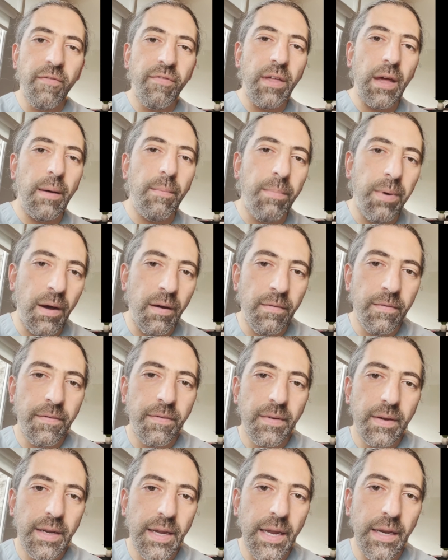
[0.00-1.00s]
the
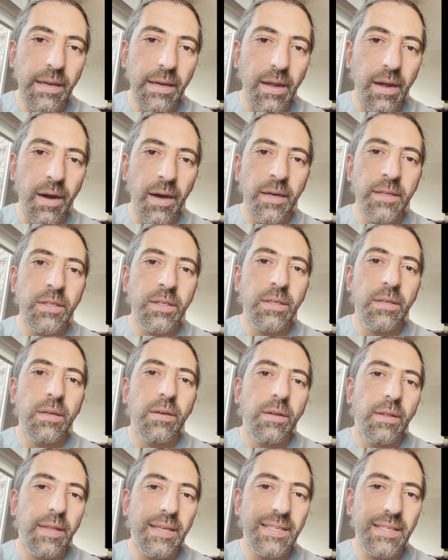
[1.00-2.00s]
above can cause
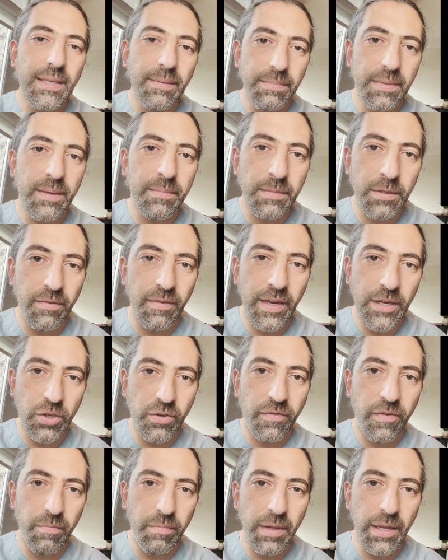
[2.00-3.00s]
the symptoms of
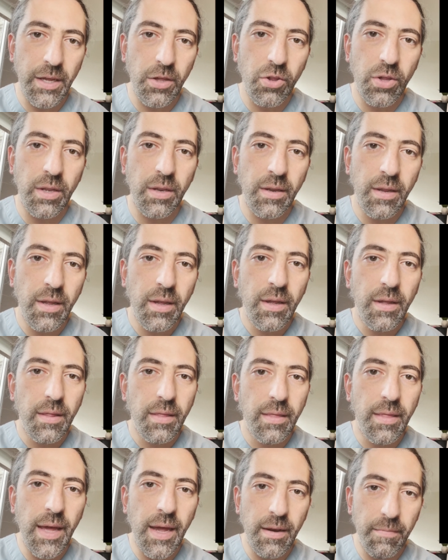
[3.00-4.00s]
atrial fibrillation
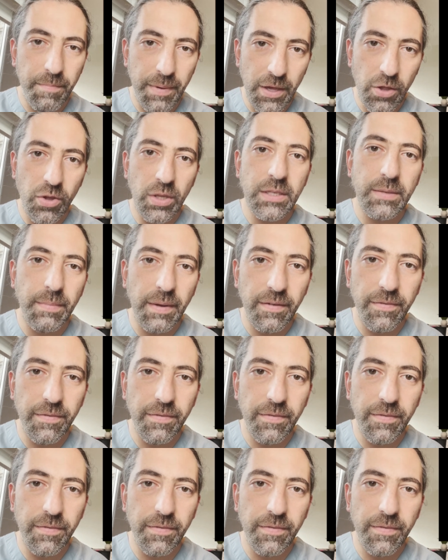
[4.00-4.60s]
that patients may